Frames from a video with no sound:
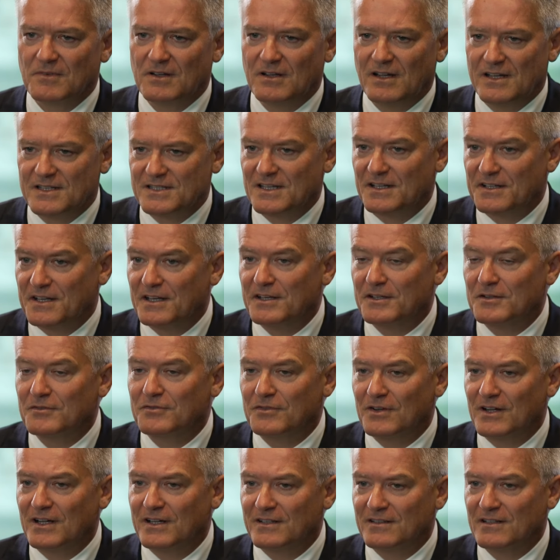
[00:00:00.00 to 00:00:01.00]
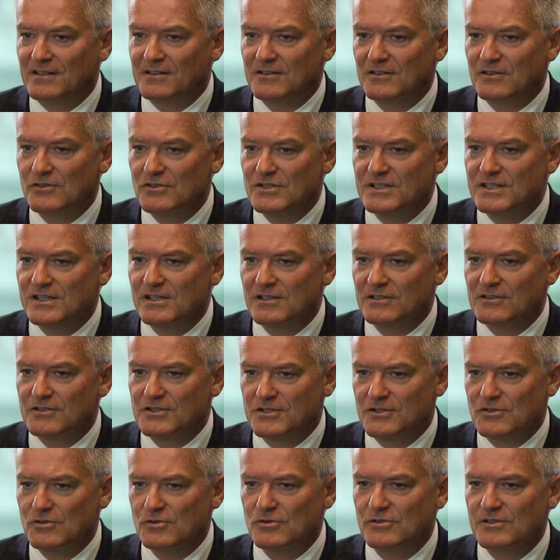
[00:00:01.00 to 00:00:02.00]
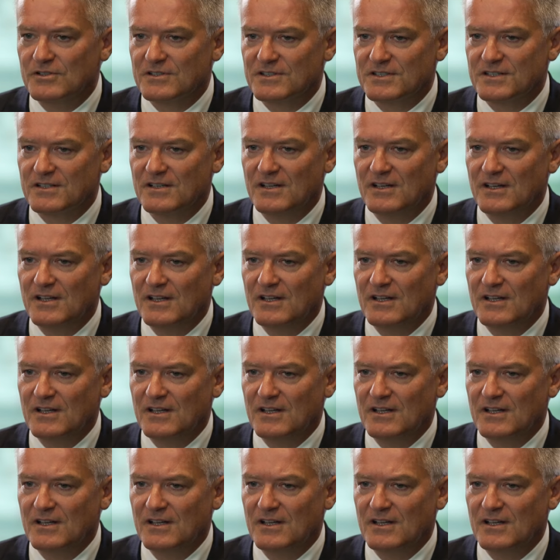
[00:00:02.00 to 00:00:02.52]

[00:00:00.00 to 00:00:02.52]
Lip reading: has identified that New Zealand students,